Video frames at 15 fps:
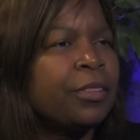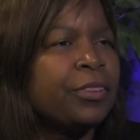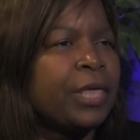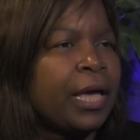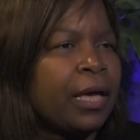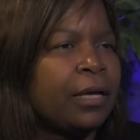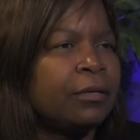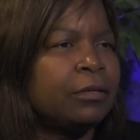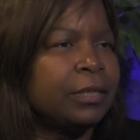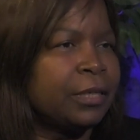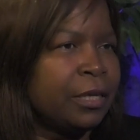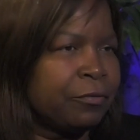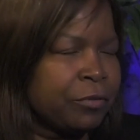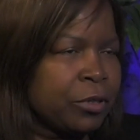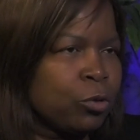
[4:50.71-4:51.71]
that
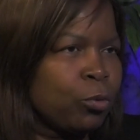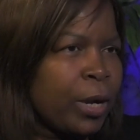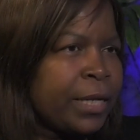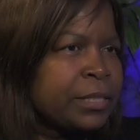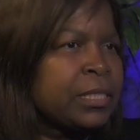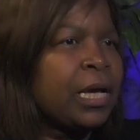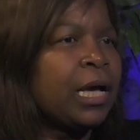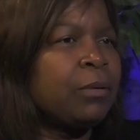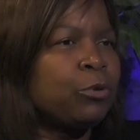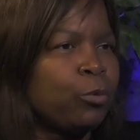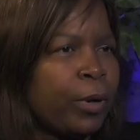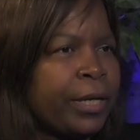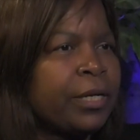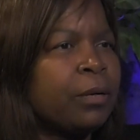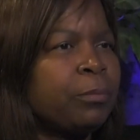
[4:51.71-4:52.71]
given the right time, the
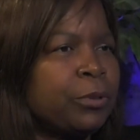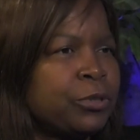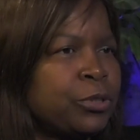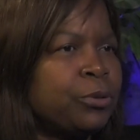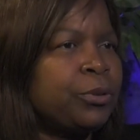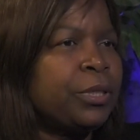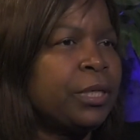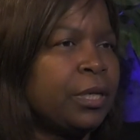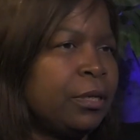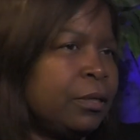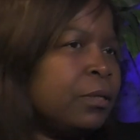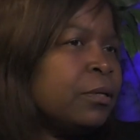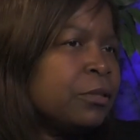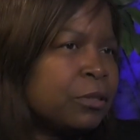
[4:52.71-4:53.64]
right opportunity,